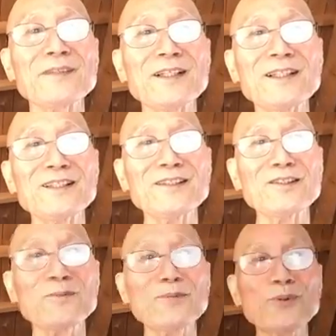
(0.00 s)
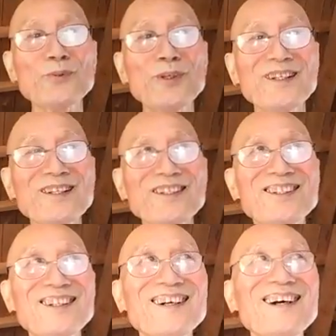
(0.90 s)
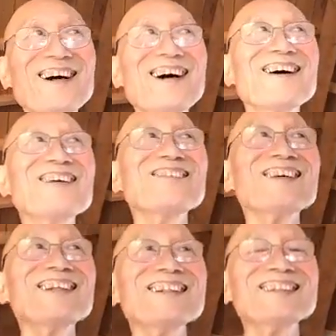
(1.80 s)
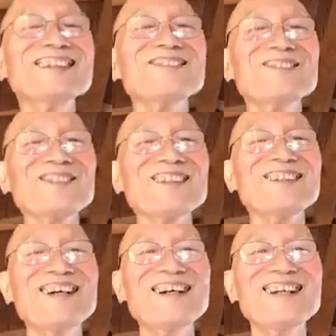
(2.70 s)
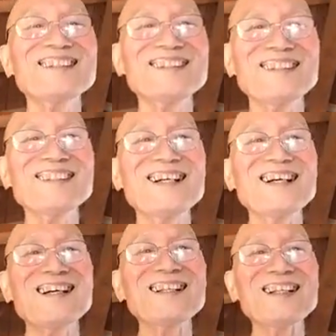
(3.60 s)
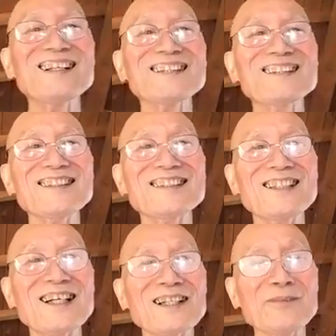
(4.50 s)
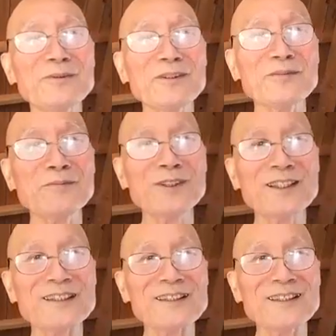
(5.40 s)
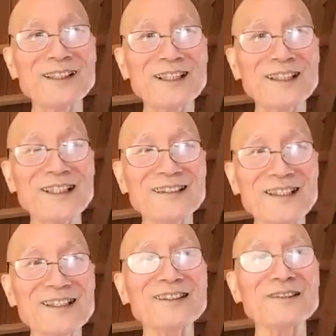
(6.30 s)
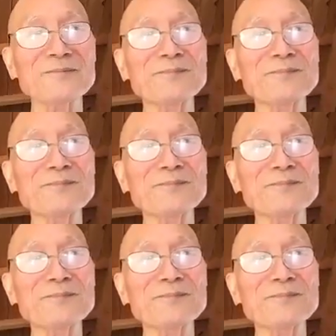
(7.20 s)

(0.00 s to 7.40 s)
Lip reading: there is no problem at all. Very simple. See, that's just Shakyamuni Buddha's realization.